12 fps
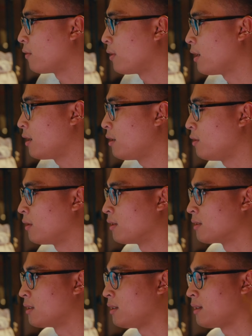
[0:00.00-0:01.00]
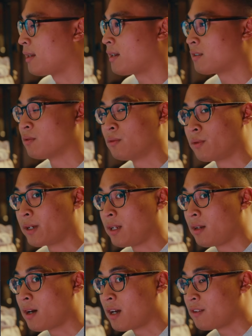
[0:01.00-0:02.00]
3. You can see that that's already
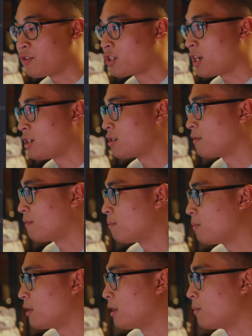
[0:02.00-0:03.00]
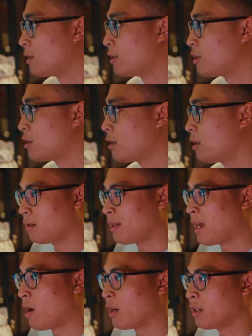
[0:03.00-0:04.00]
kind of changed the image. And
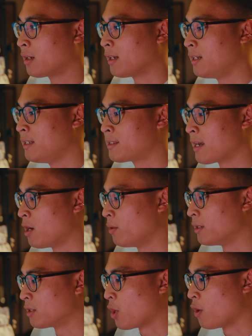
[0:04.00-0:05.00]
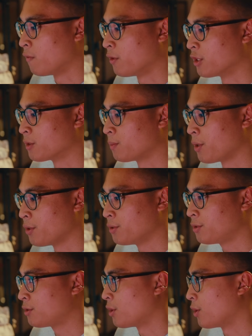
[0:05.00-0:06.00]
now I could clearly tell it's overexposed.
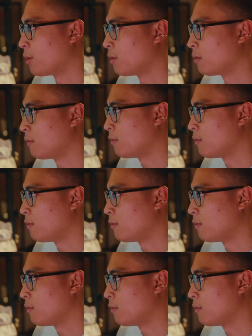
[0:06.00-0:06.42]
So of